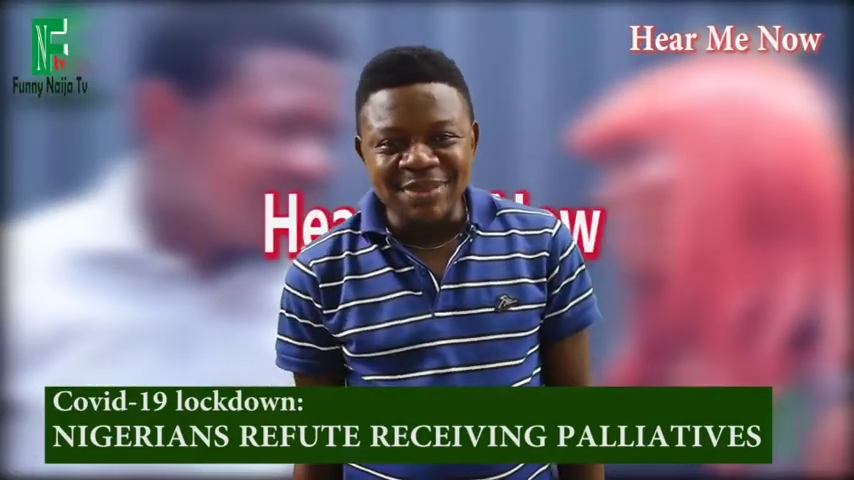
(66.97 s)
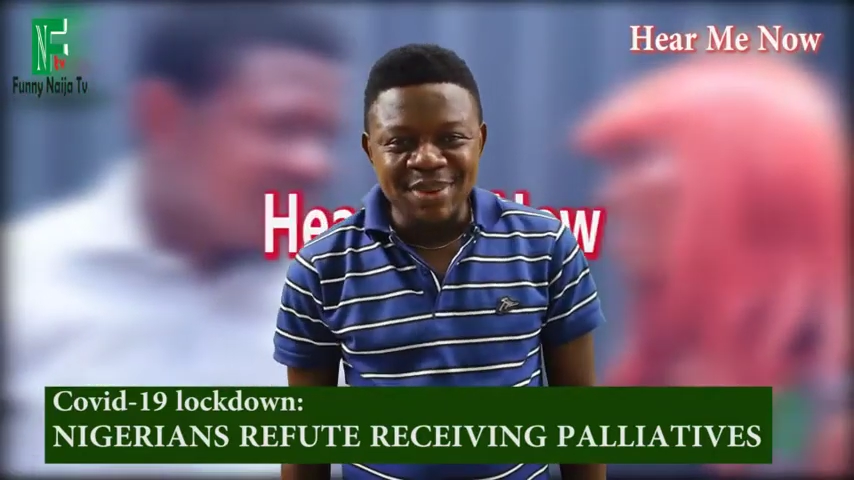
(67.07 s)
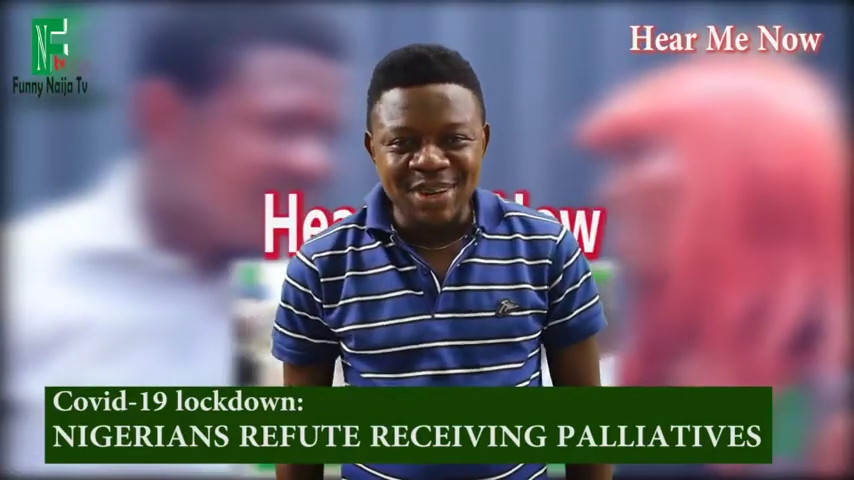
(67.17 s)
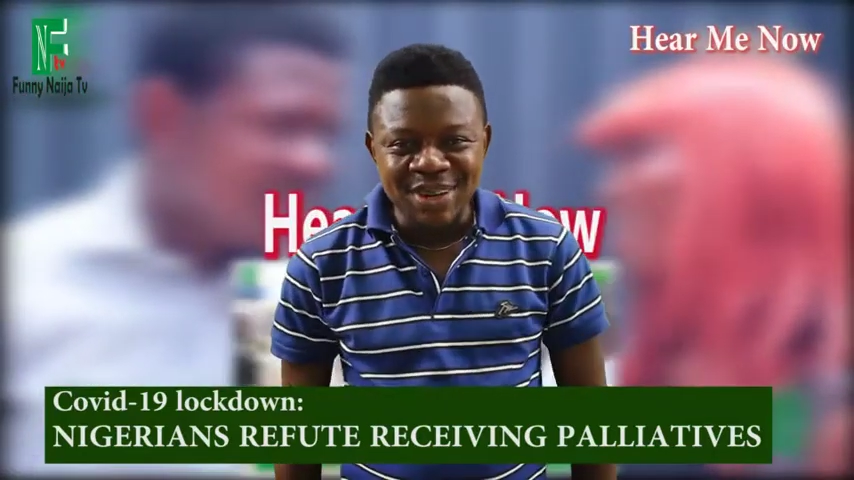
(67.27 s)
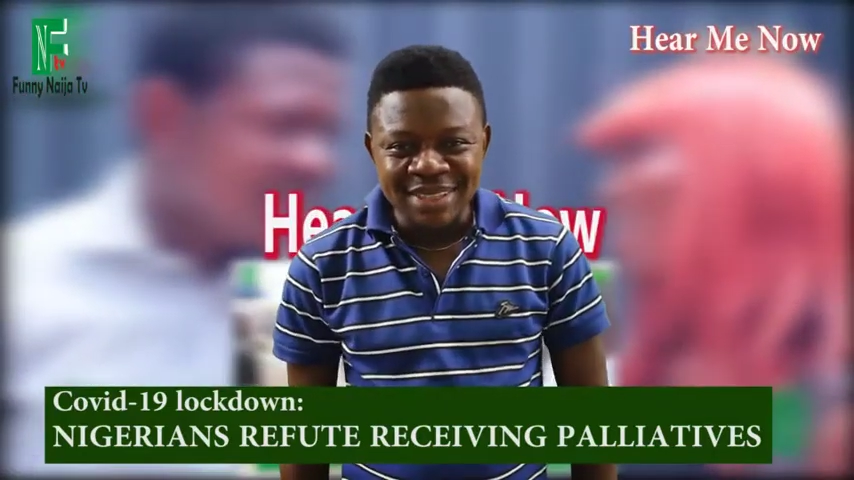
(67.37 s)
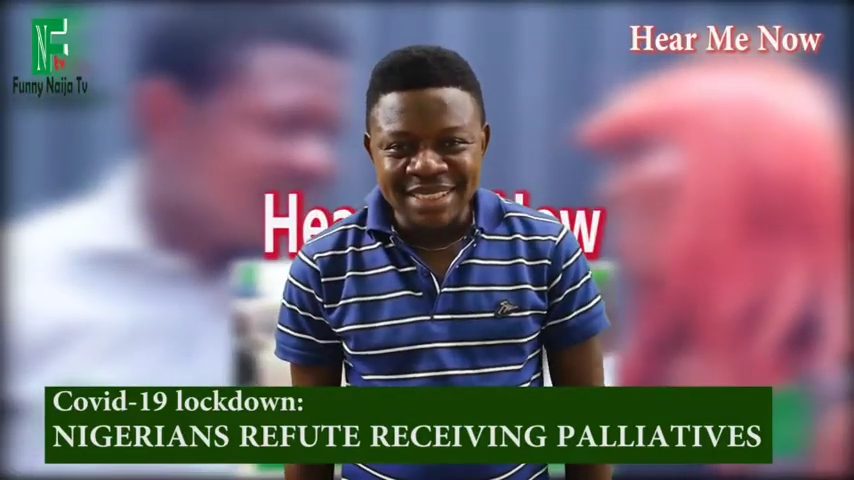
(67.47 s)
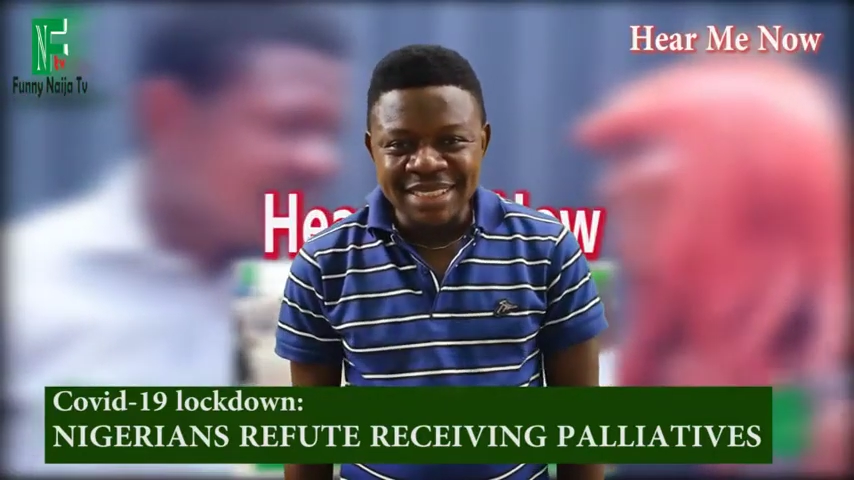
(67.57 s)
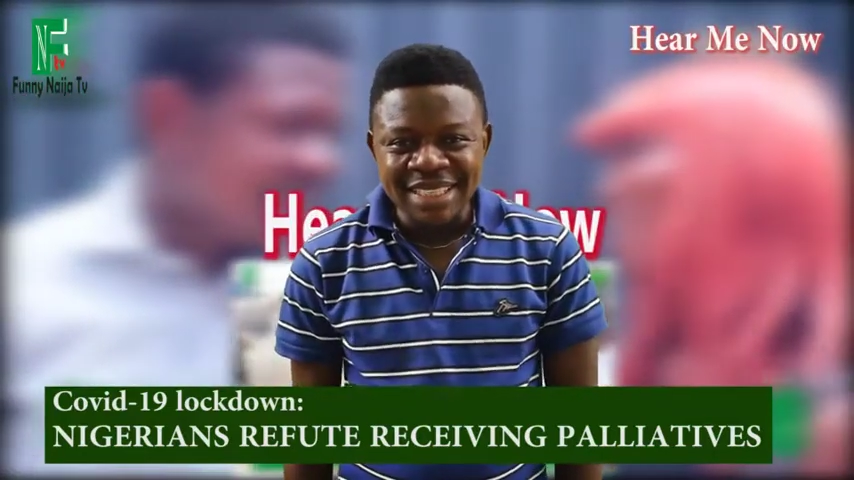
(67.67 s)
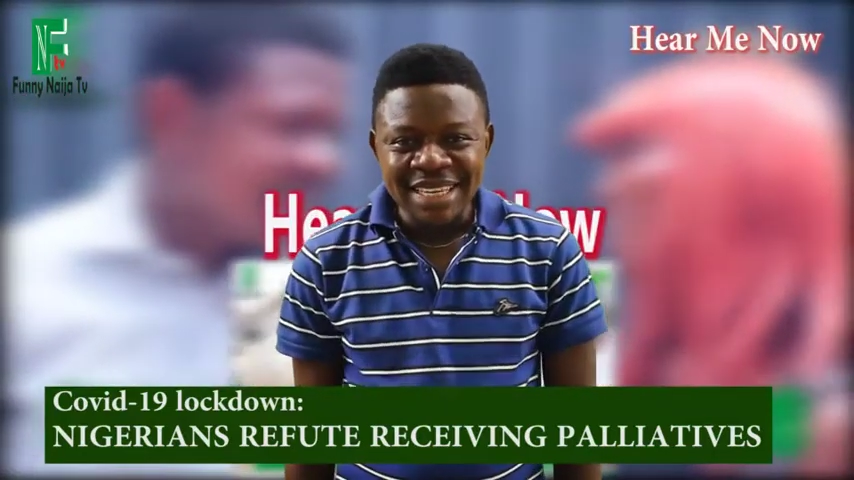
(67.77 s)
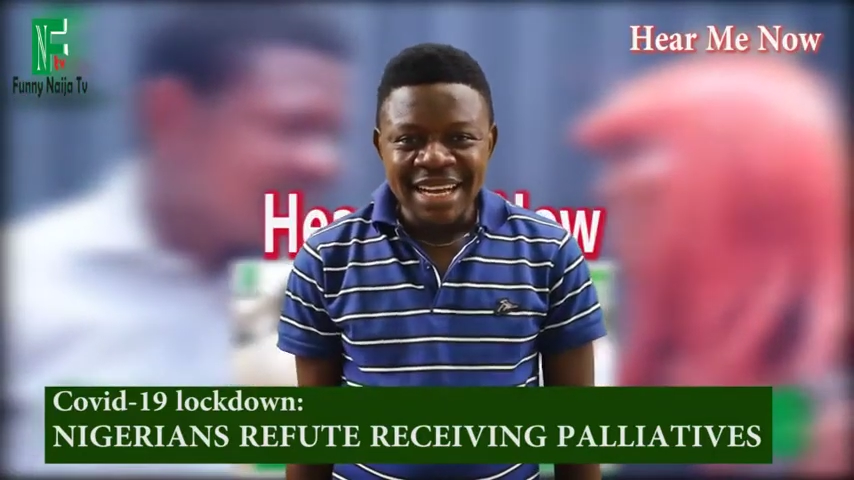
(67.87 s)
period.
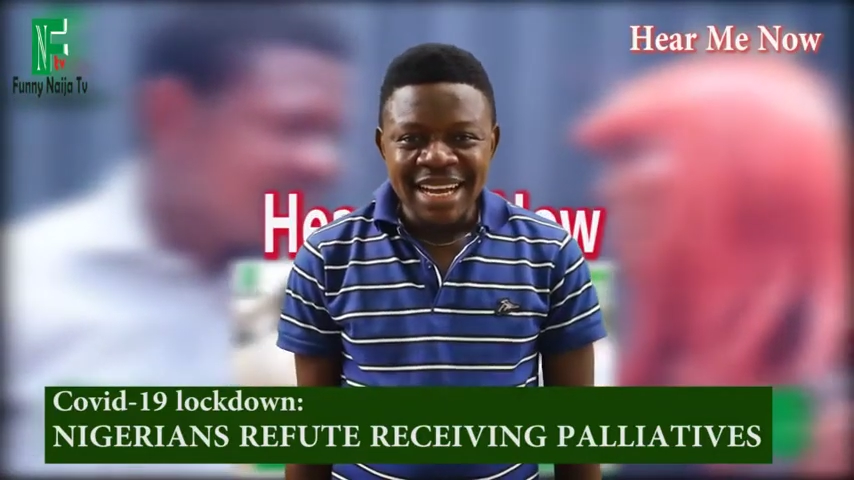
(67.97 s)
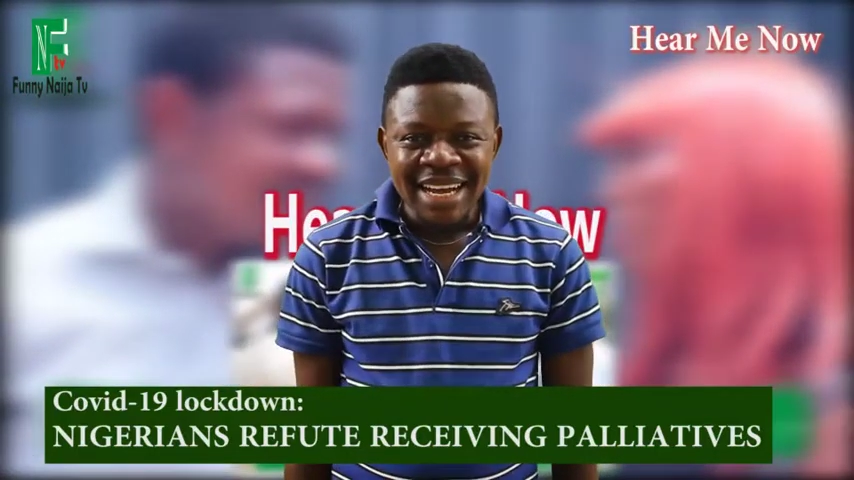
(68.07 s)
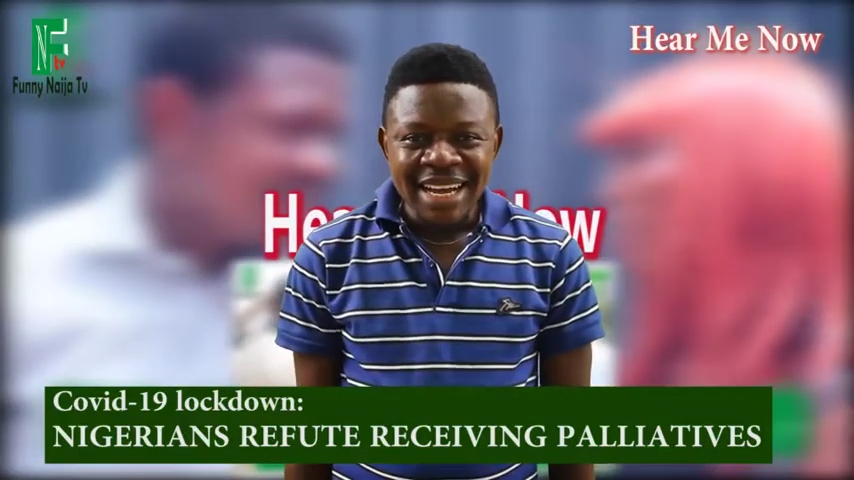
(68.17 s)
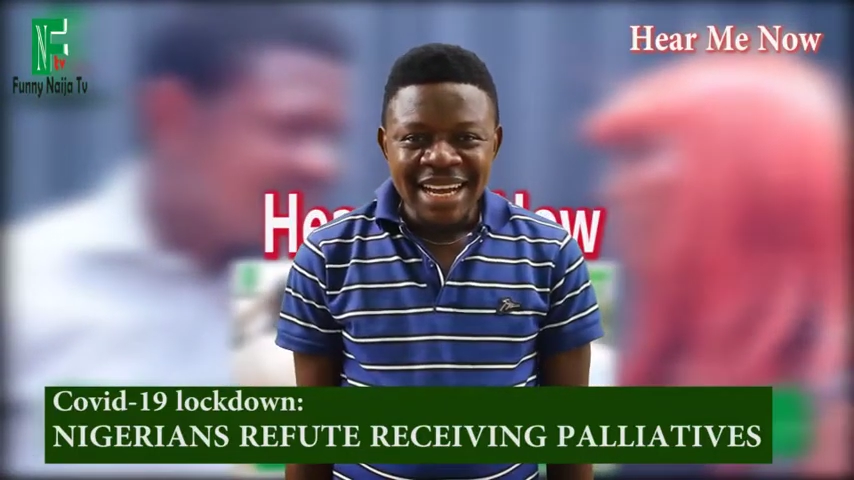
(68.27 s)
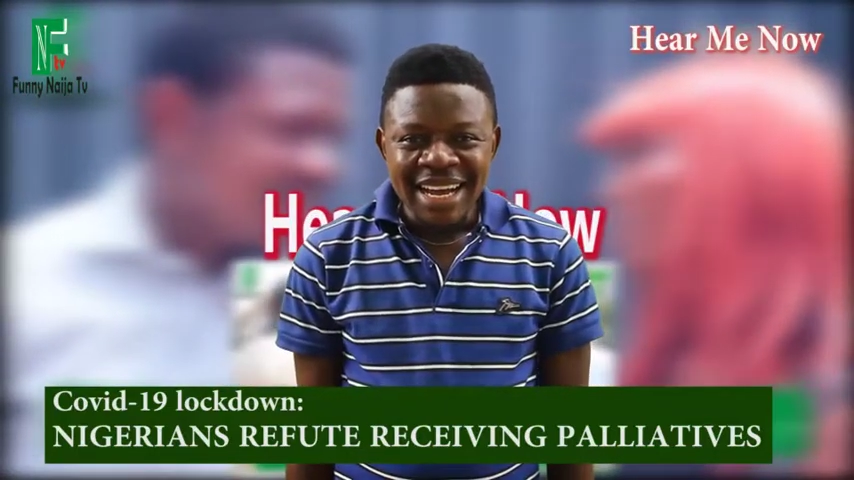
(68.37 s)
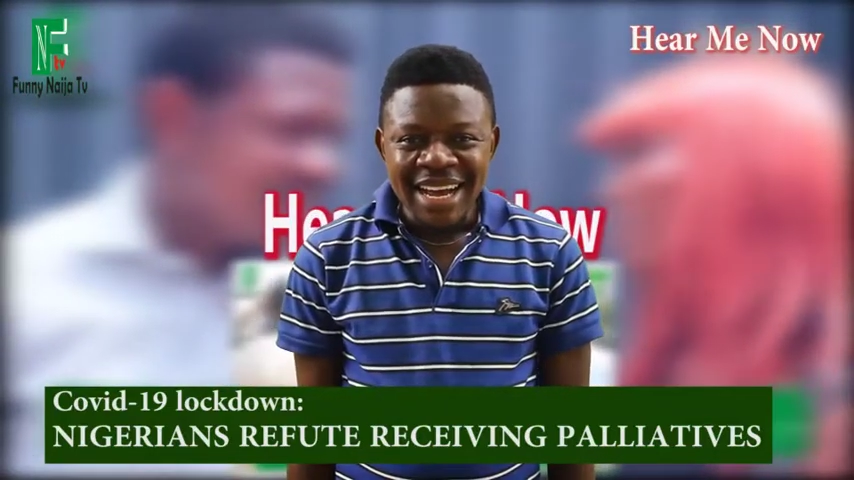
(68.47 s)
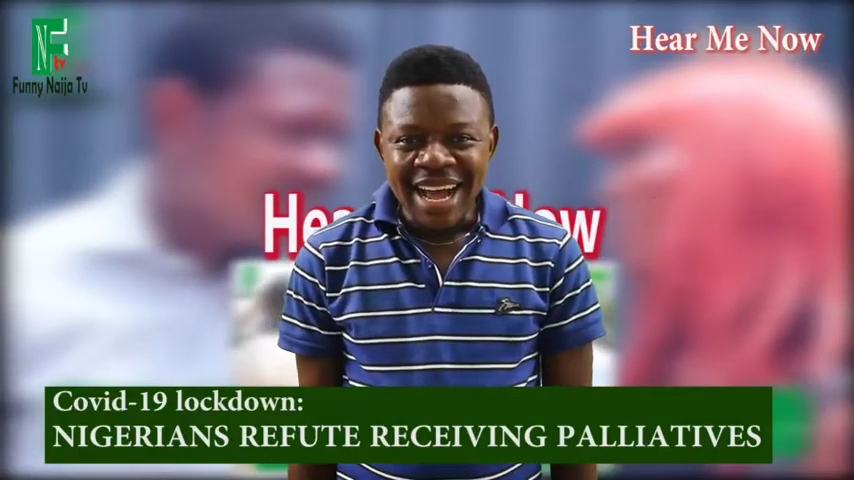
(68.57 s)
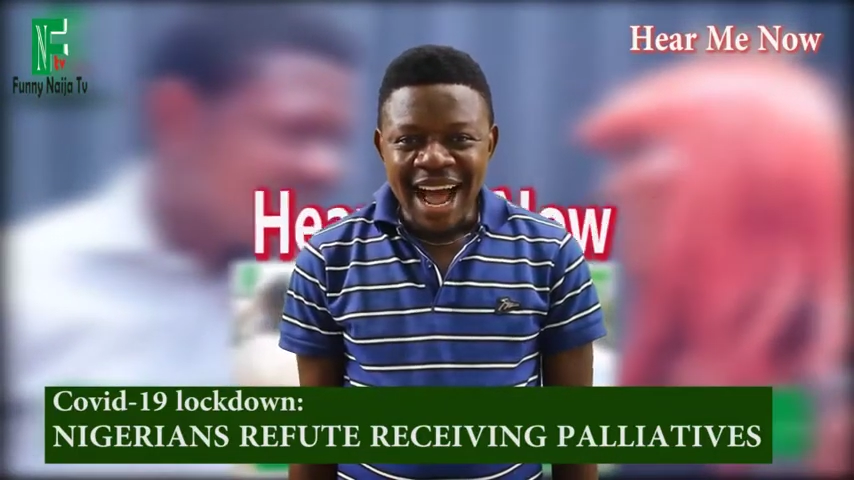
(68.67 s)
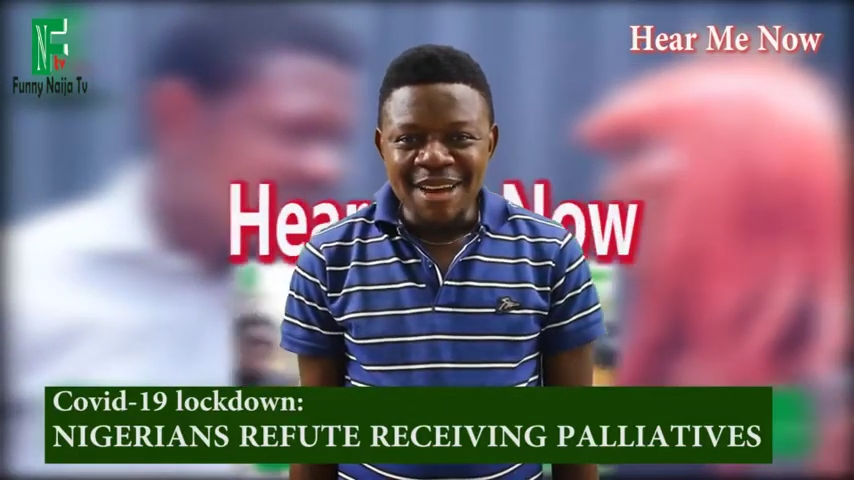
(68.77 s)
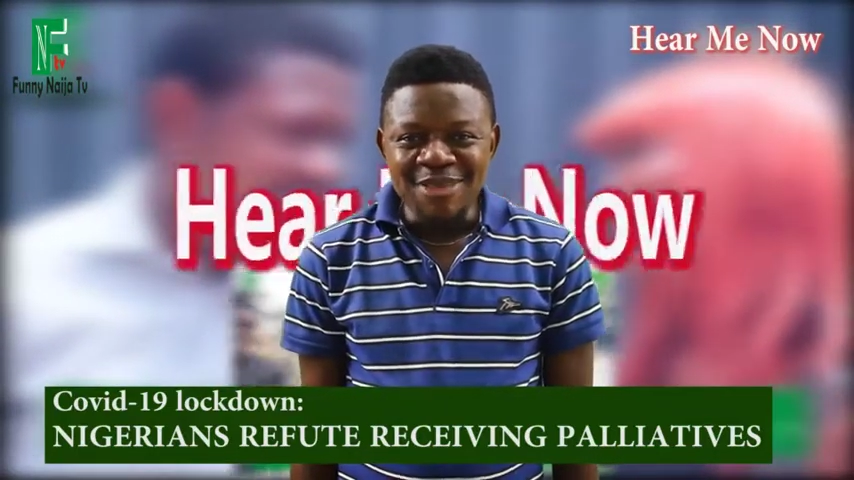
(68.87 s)

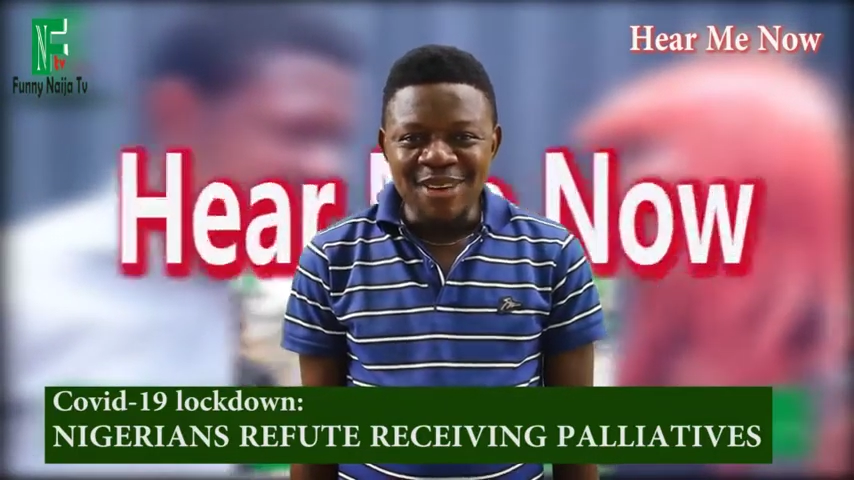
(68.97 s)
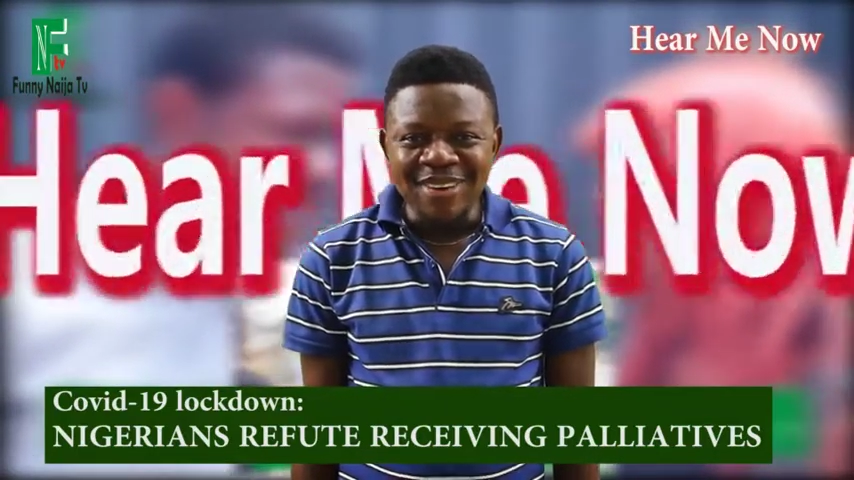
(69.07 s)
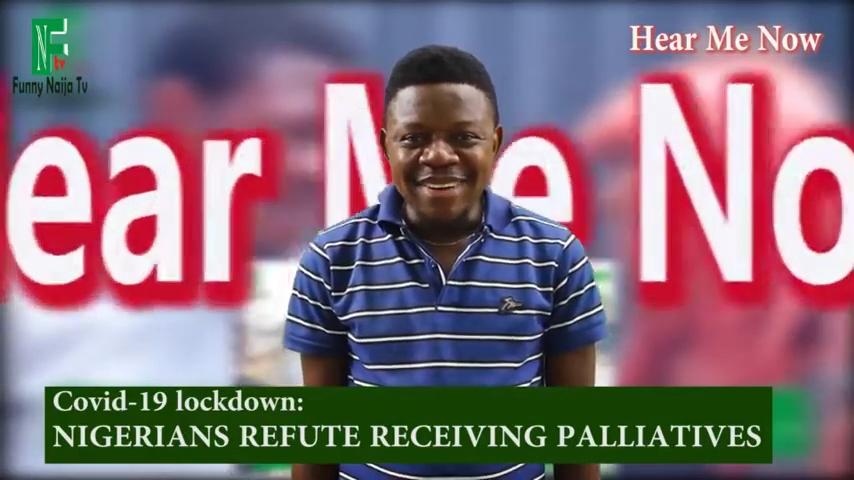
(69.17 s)
Are you for